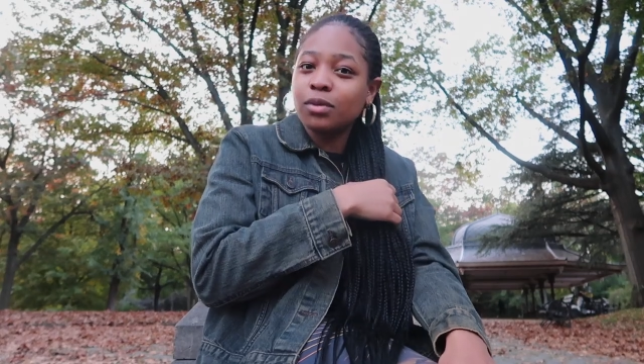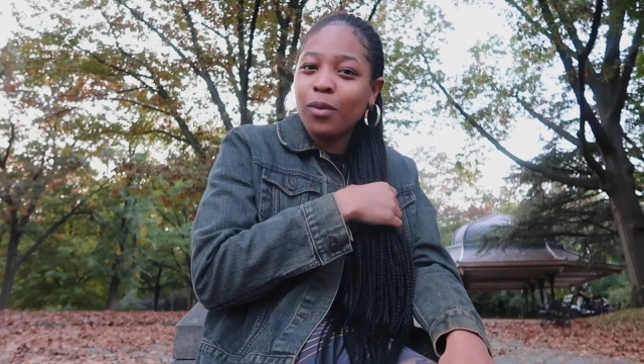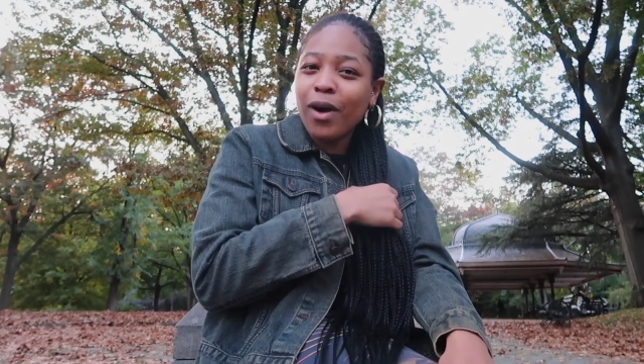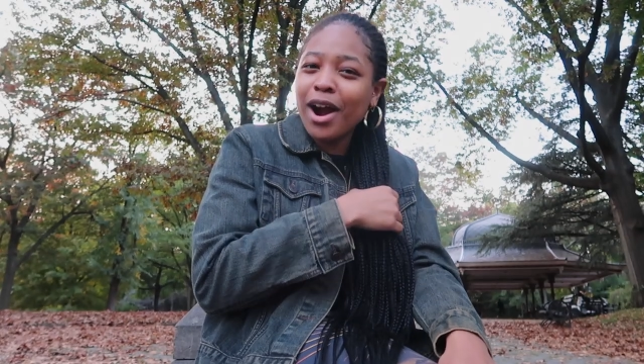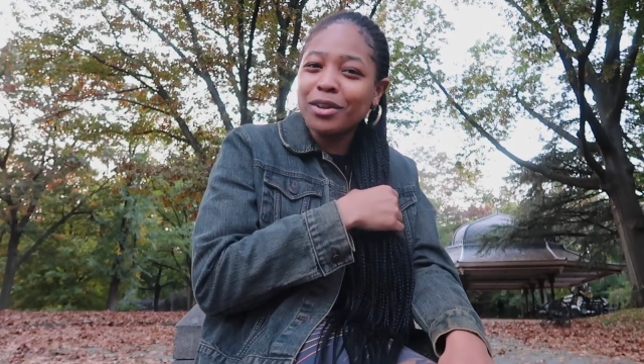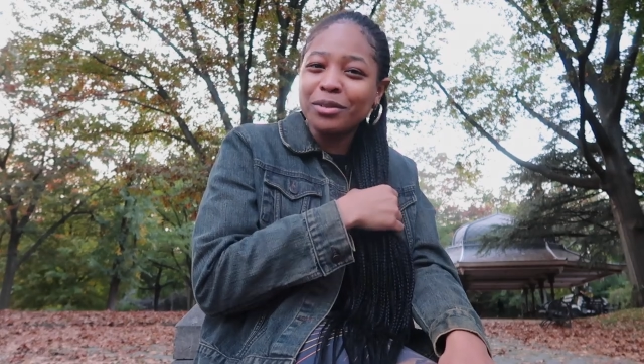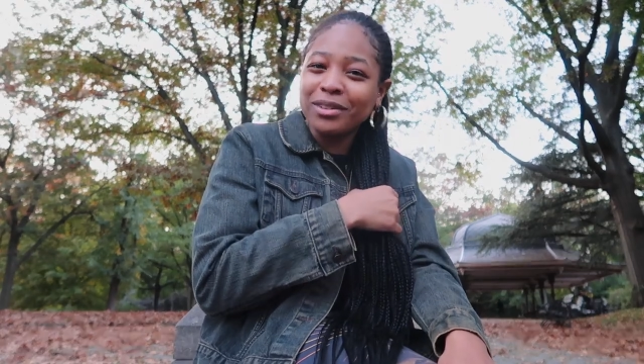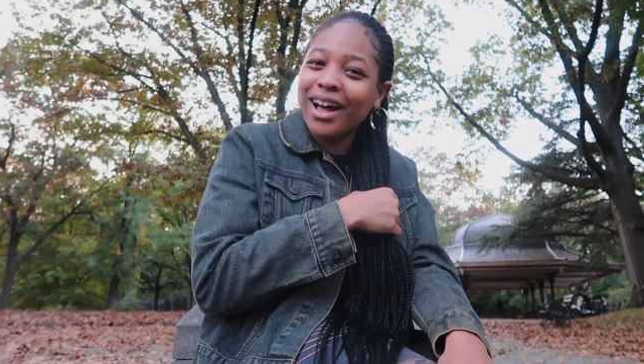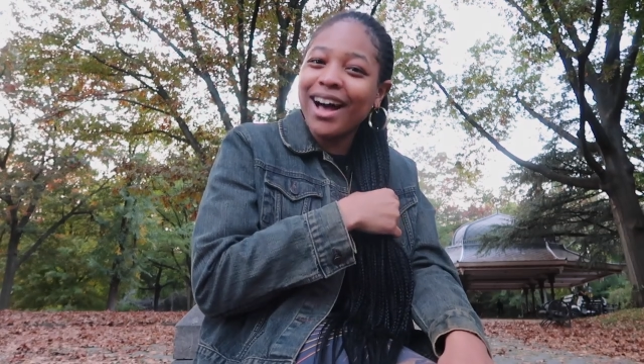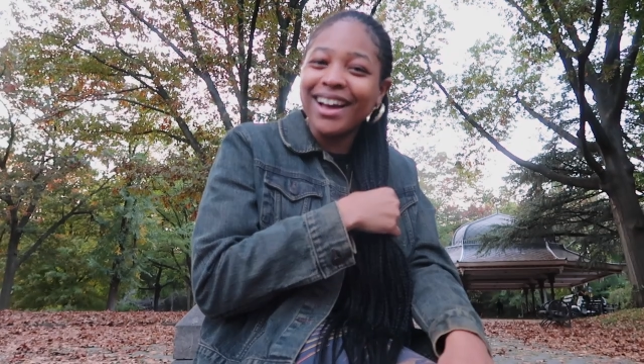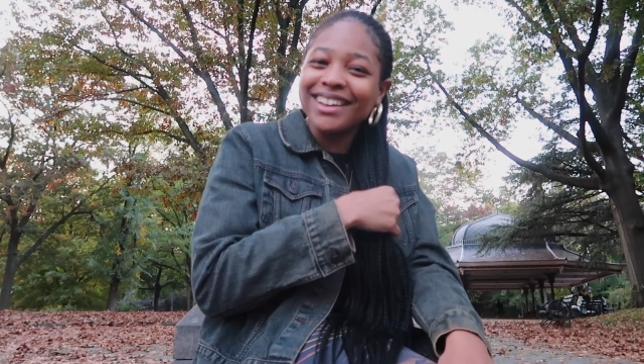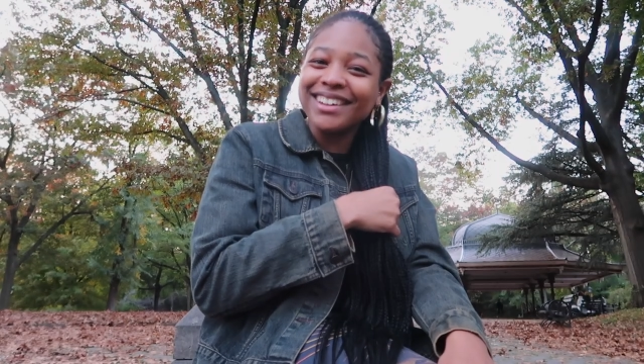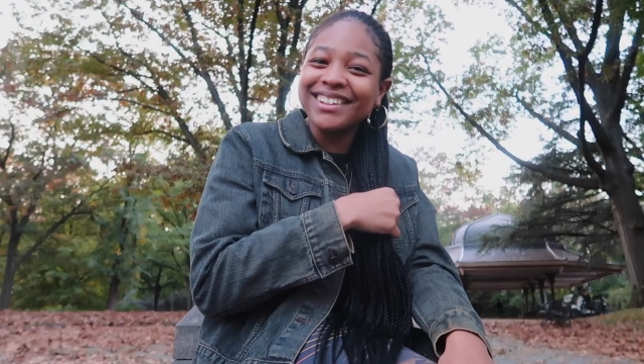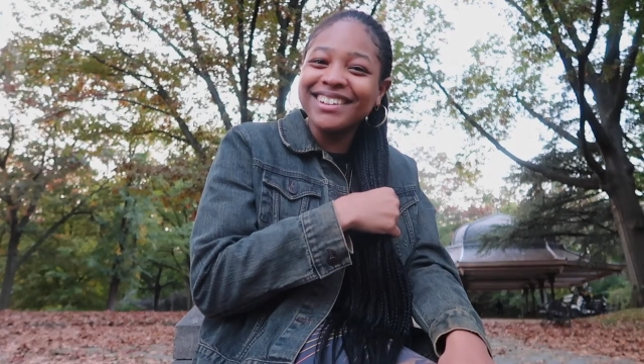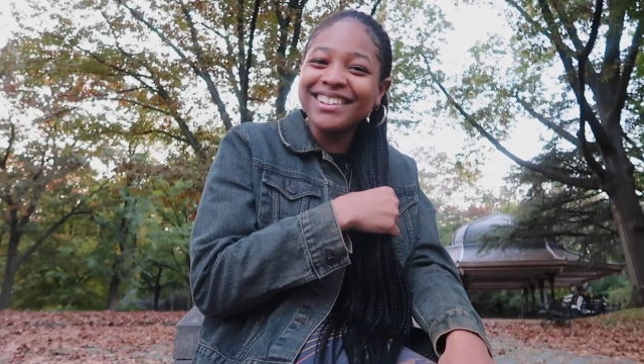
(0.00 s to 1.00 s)
Why are you
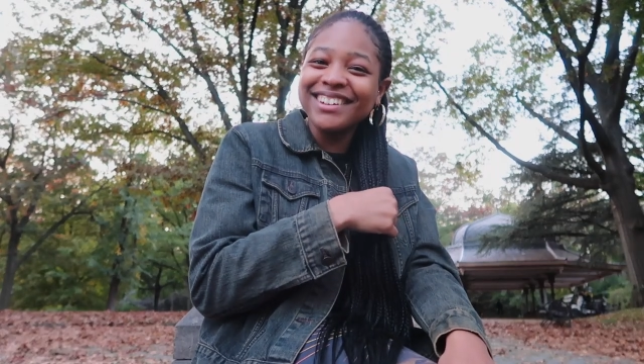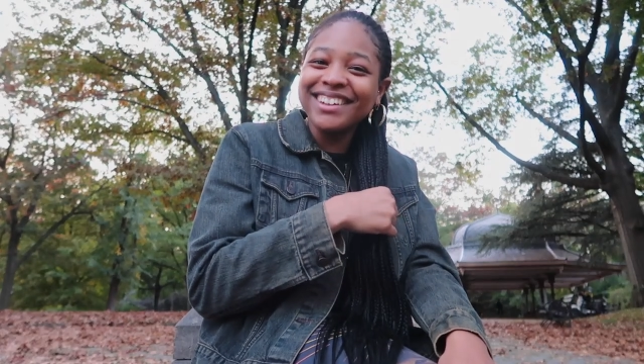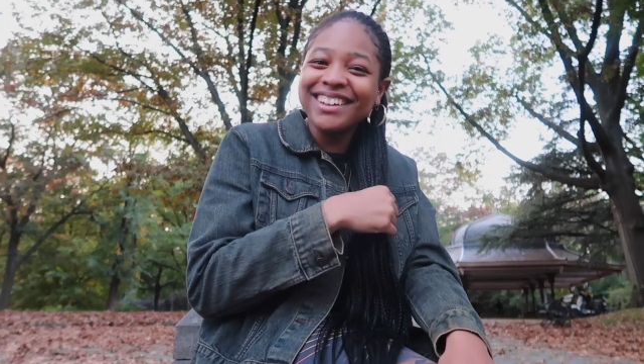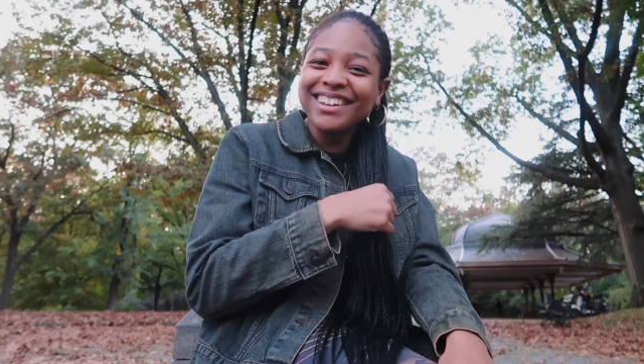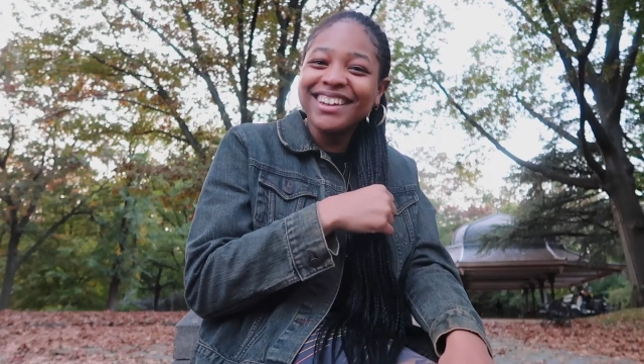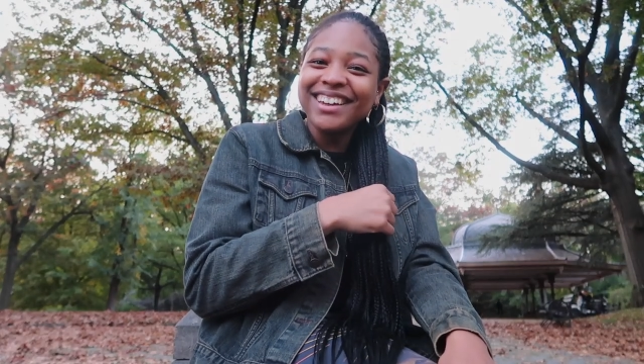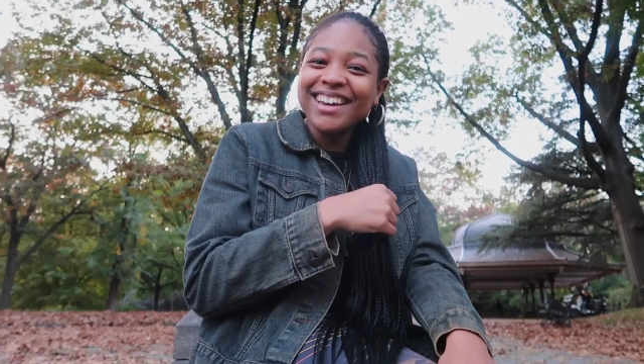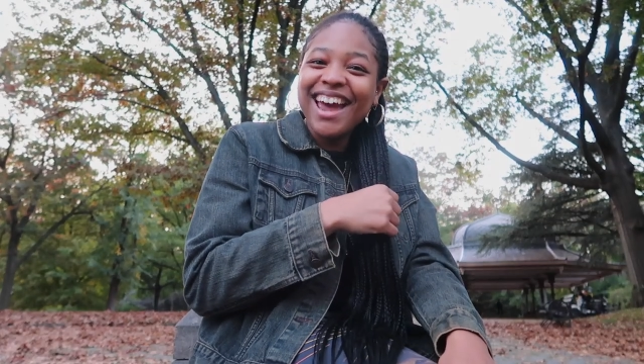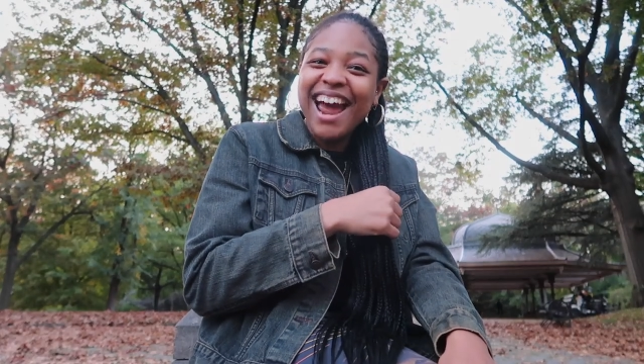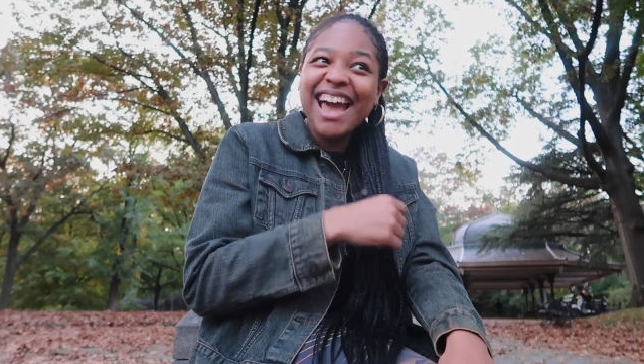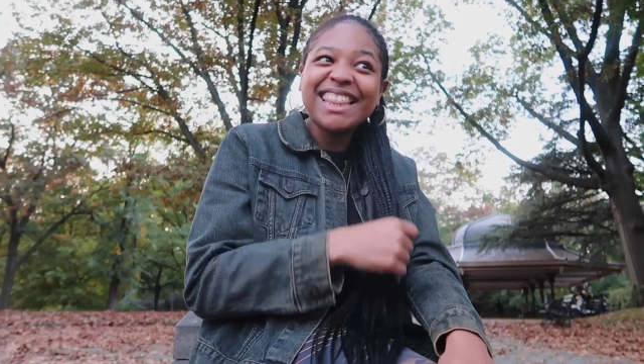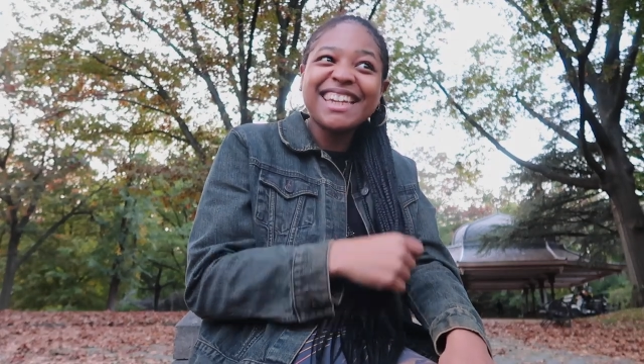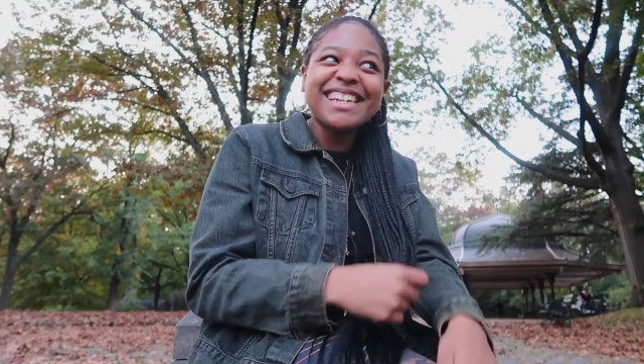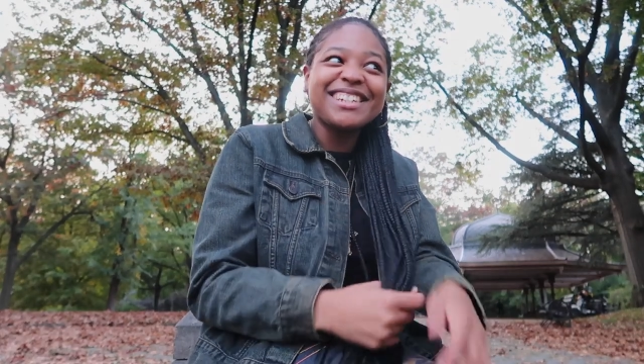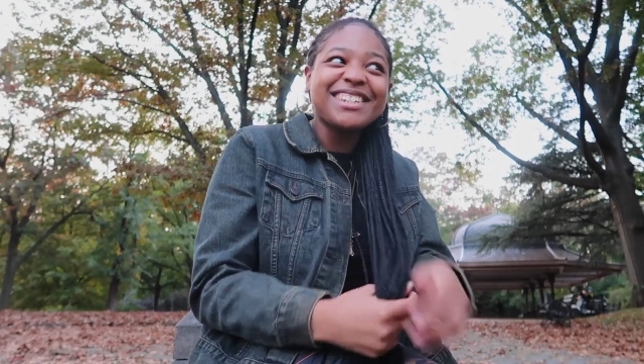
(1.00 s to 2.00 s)
lying? I
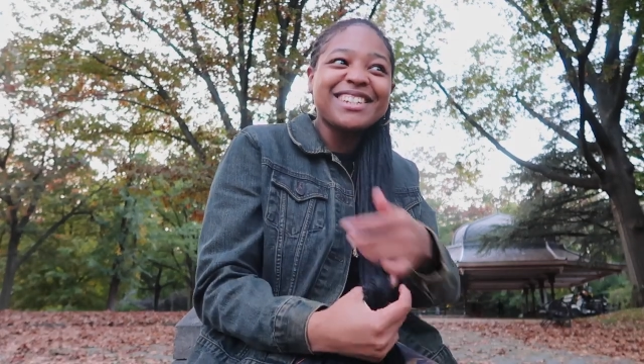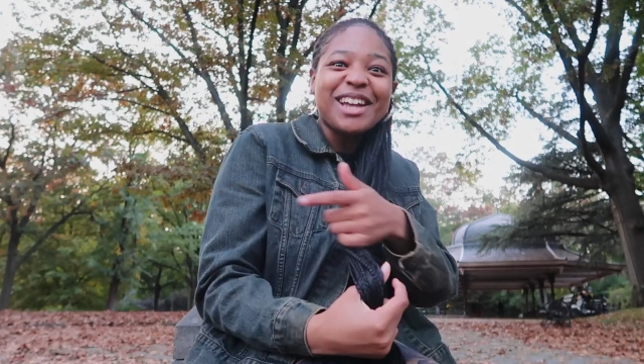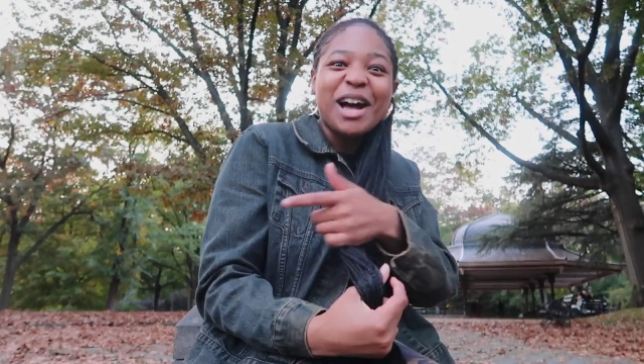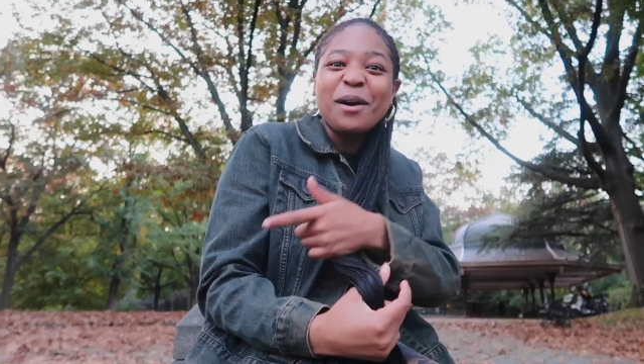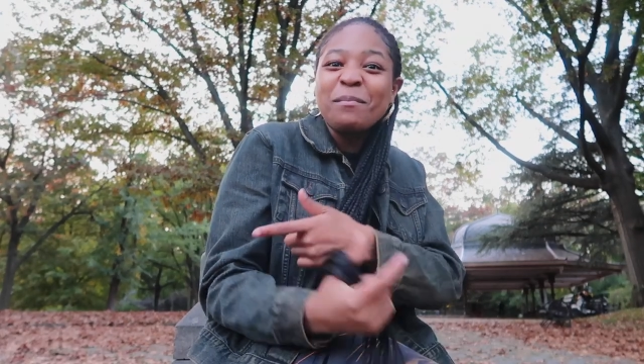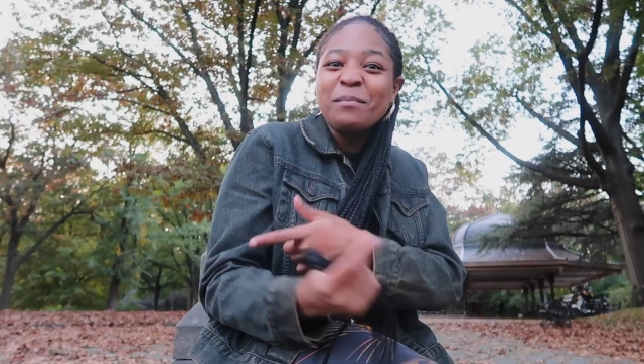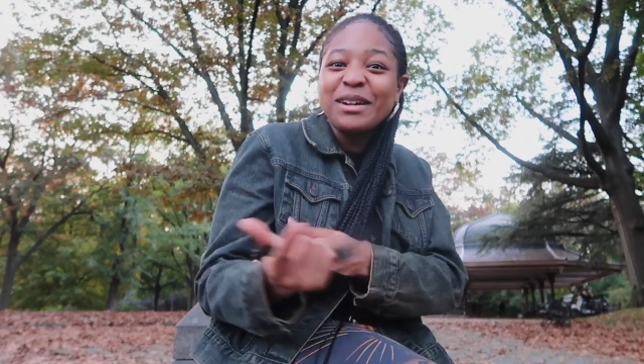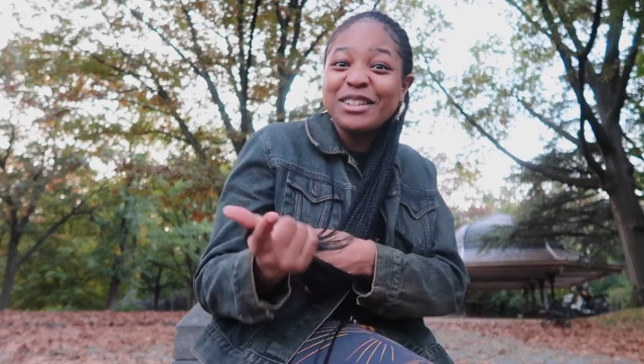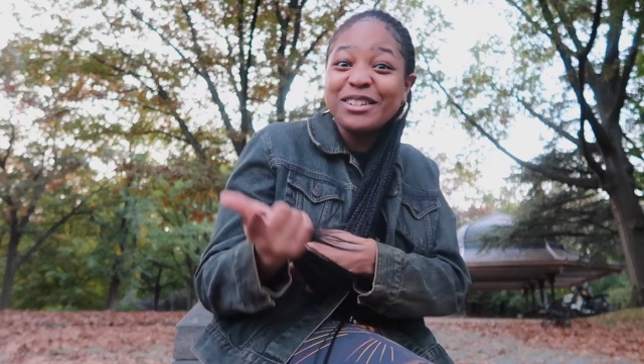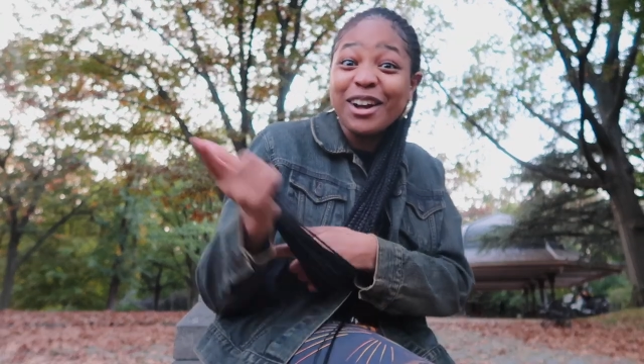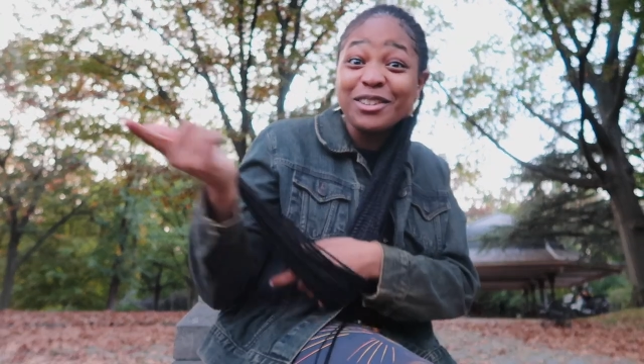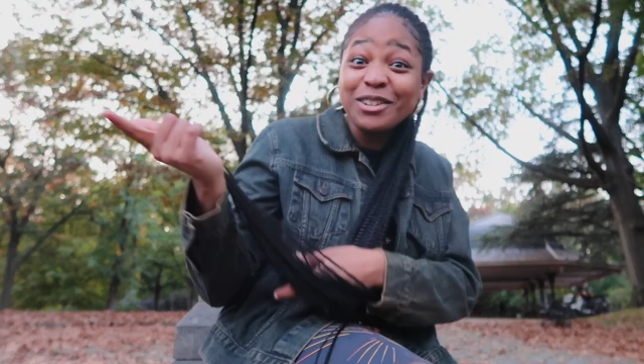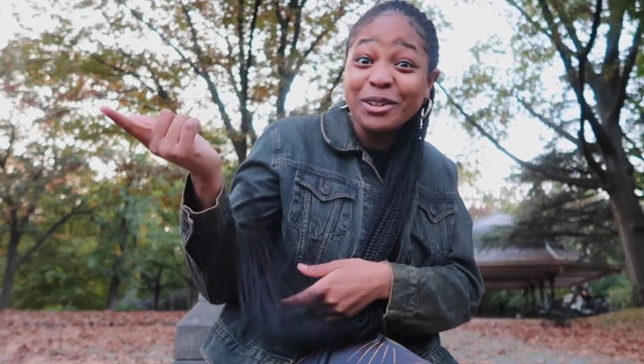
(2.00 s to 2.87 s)
literally just saw him munching on